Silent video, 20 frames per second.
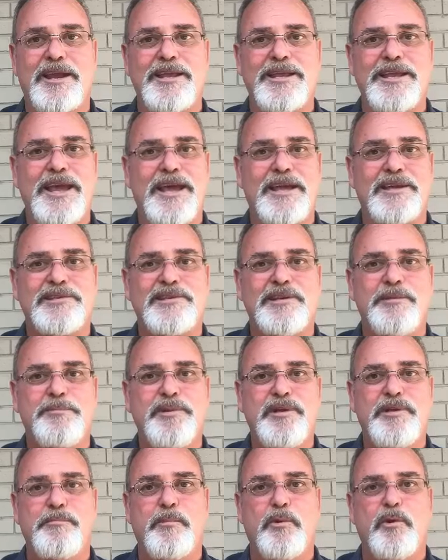yes,
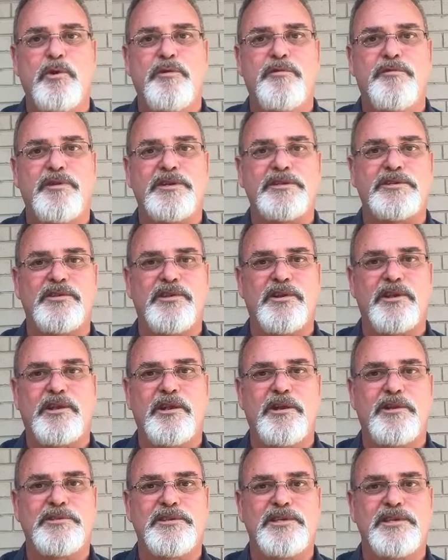simply move into the
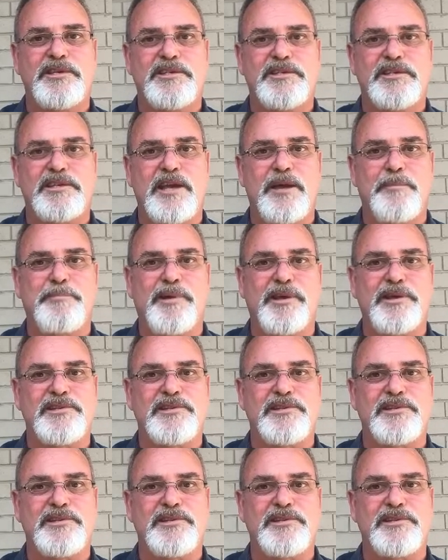closing step by